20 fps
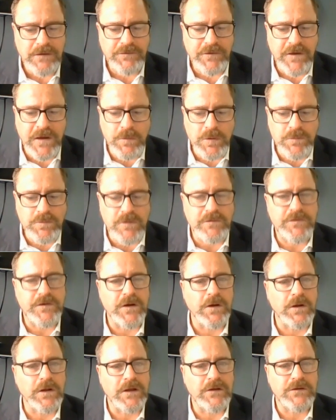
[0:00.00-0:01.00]
if he would
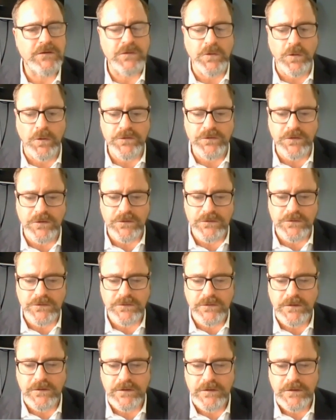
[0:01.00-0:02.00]
reveal his
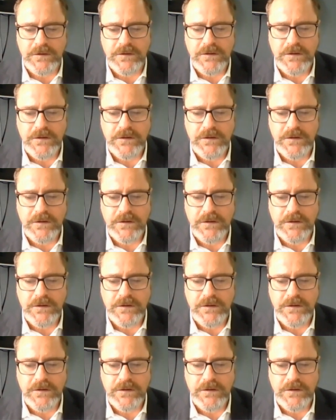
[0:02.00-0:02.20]
sources